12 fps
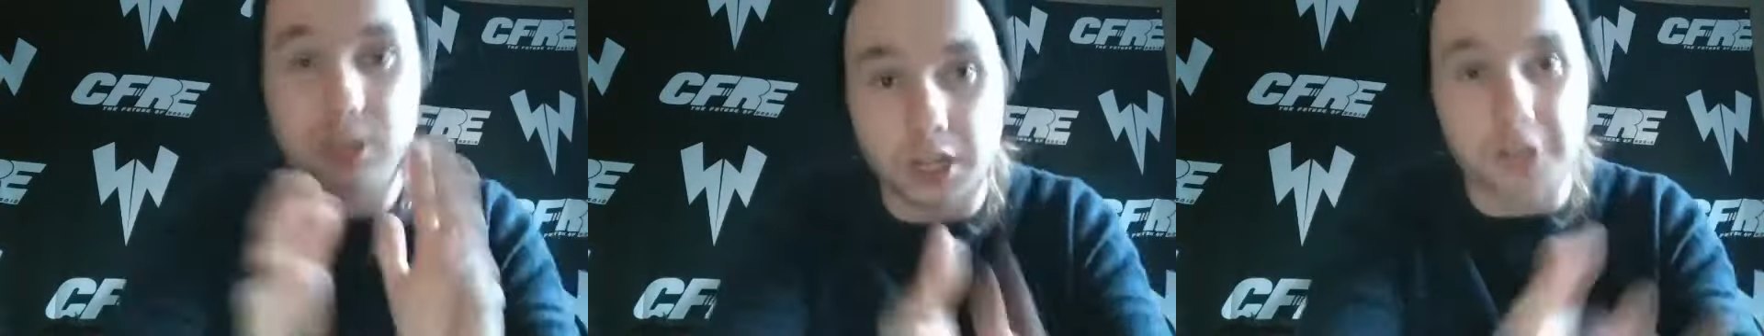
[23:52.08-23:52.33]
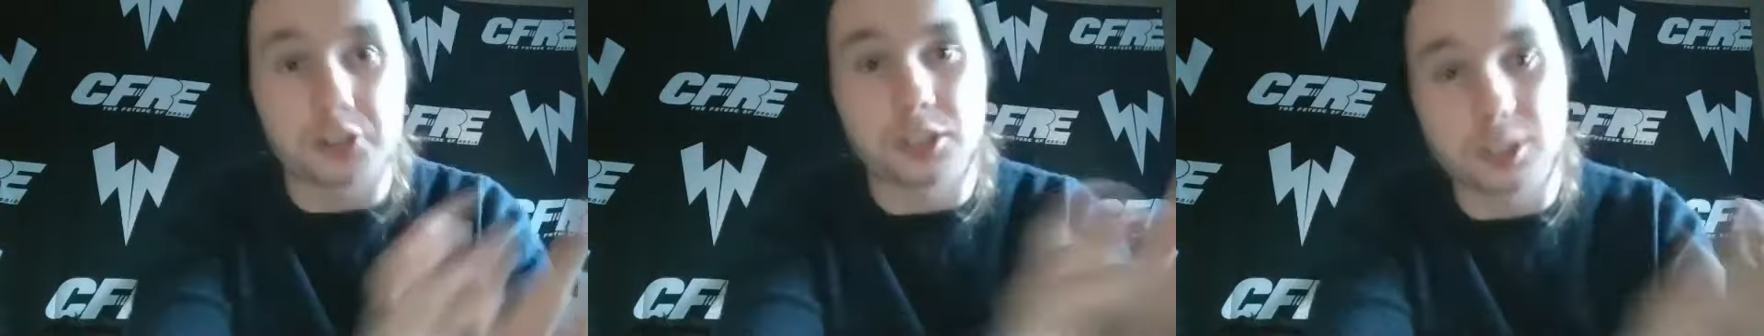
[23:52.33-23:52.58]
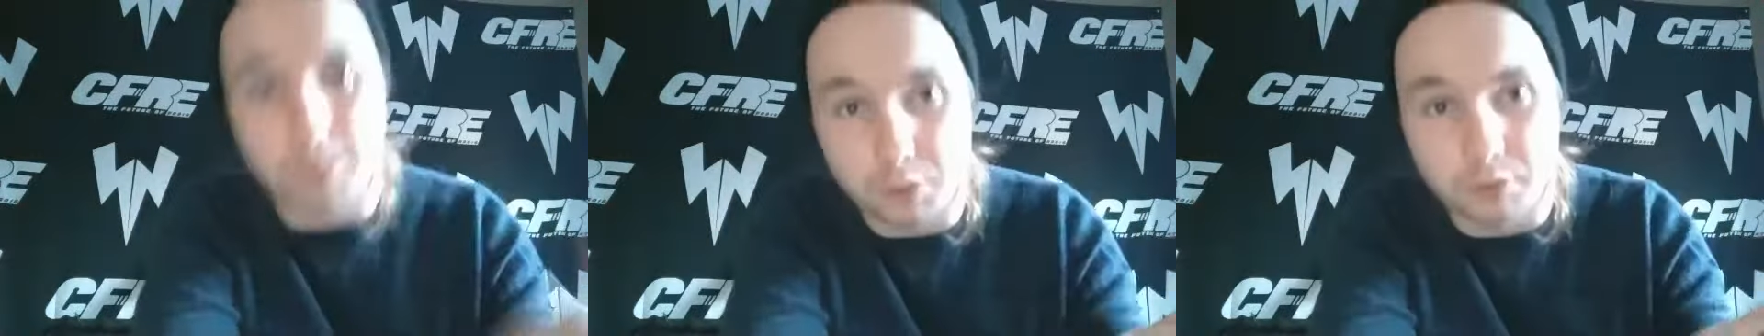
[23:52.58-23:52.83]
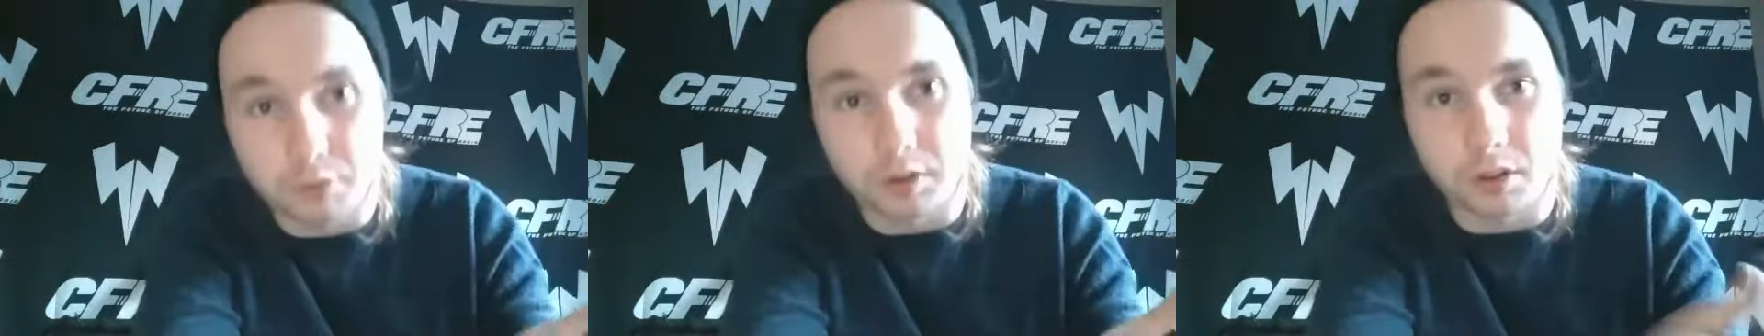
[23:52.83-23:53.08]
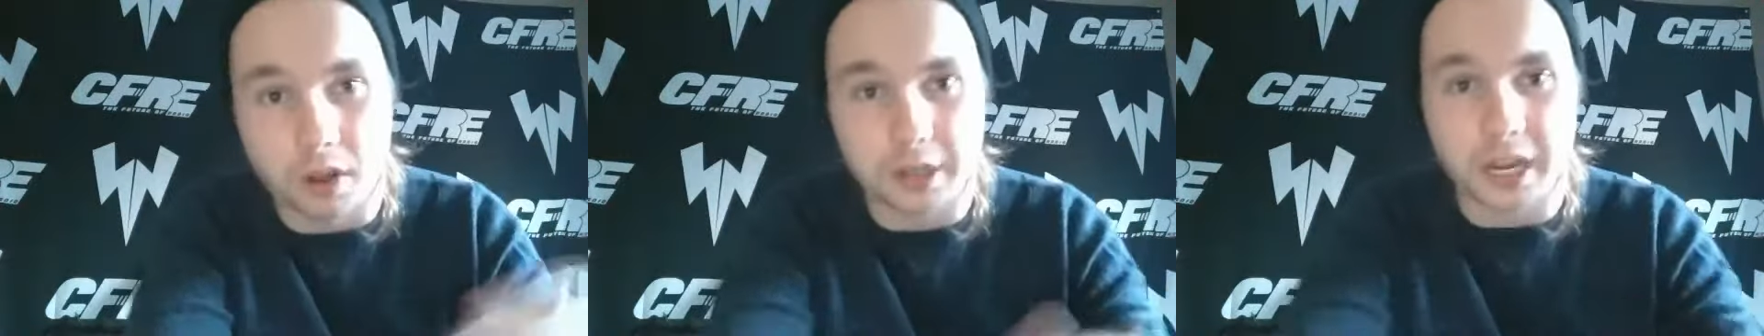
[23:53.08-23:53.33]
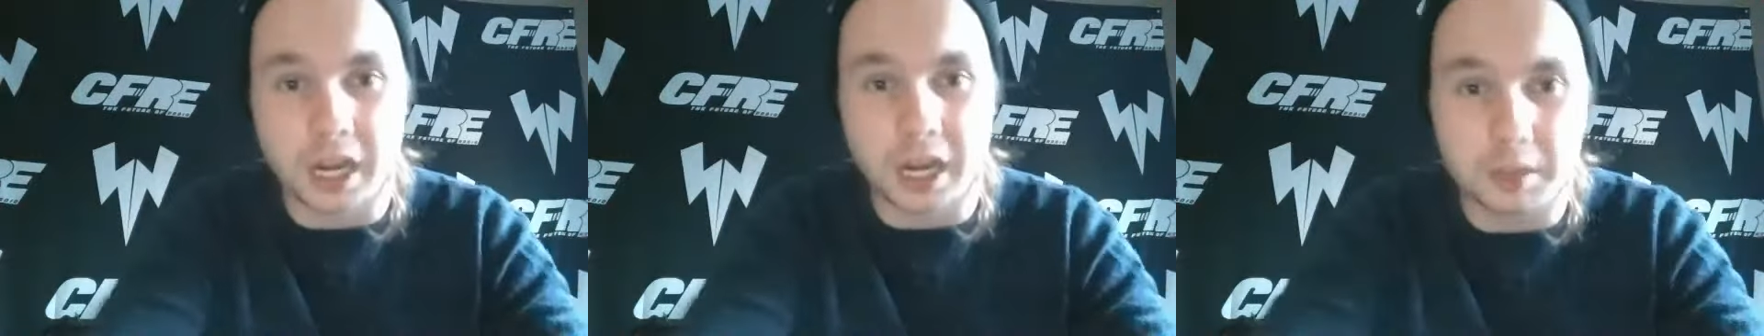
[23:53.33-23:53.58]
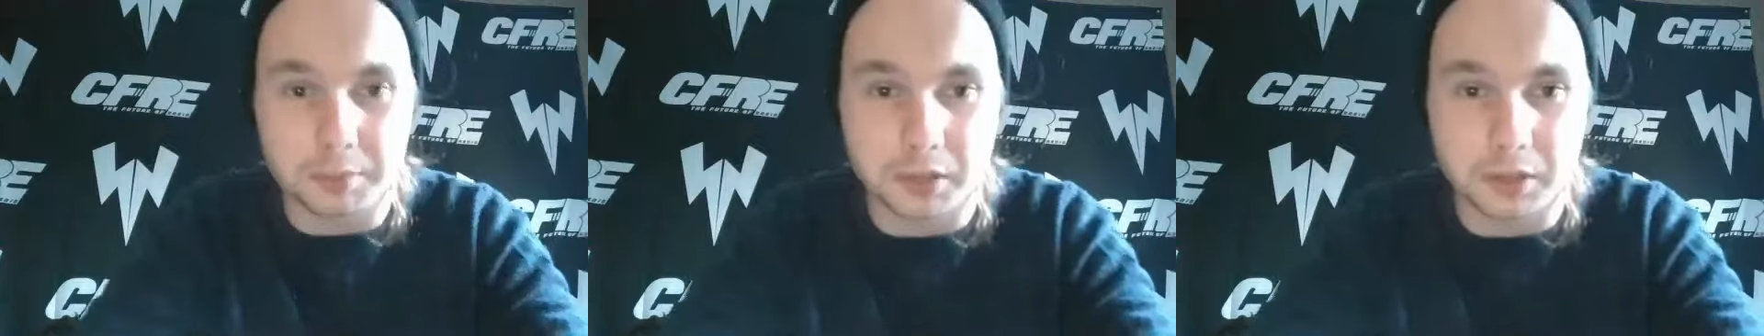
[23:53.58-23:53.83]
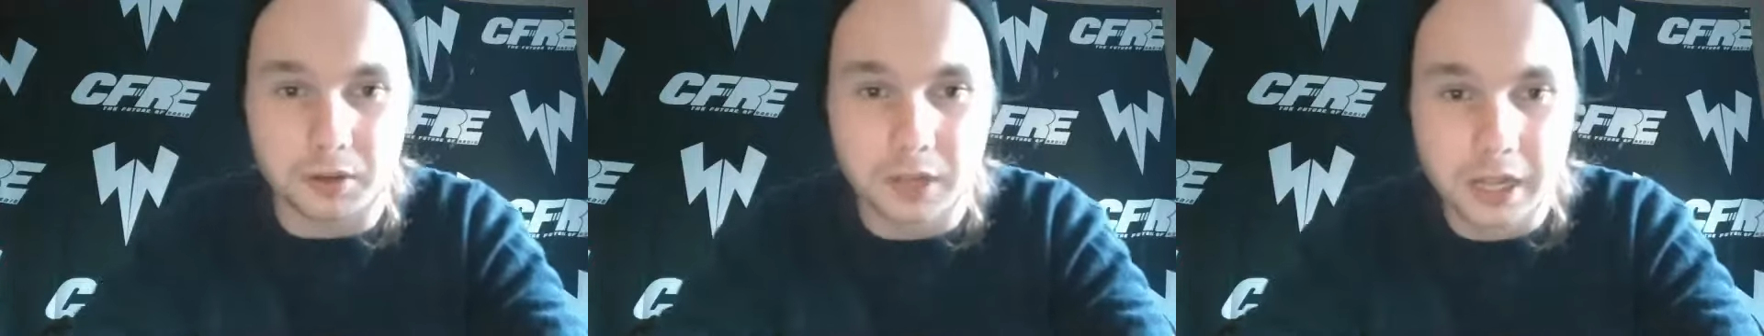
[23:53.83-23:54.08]
to touch it, to move it along, to help
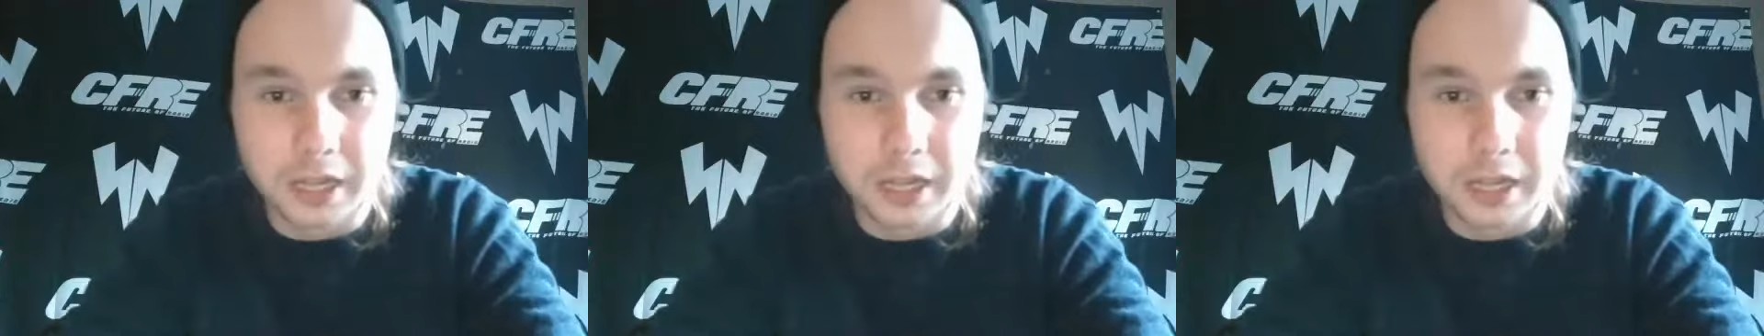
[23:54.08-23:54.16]
you.